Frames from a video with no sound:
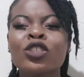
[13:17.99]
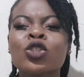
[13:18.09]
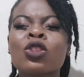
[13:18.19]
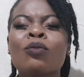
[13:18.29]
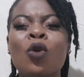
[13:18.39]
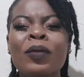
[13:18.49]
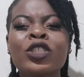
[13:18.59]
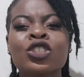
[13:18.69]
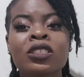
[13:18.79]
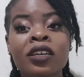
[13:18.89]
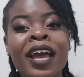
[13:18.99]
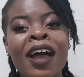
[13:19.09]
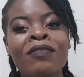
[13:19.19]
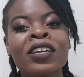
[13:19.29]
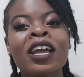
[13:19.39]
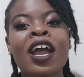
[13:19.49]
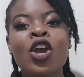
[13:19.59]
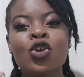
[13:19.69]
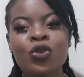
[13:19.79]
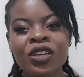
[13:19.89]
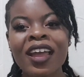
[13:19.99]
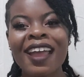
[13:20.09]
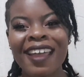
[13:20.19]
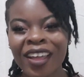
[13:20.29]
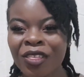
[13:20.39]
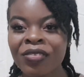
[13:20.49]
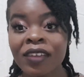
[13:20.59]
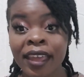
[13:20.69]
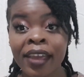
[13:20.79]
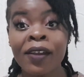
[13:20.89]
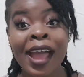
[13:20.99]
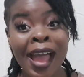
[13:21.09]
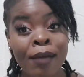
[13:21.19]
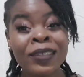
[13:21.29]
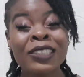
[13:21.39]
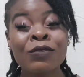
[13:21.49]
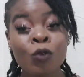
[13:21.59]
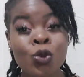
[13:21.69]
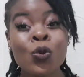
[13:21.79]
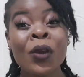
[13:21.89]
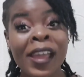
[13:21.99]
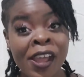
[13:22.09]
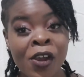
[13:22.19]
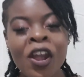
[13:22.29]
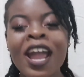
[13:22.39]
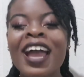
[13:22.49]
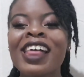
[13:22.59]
So the moment you start having good health care habits for your hair,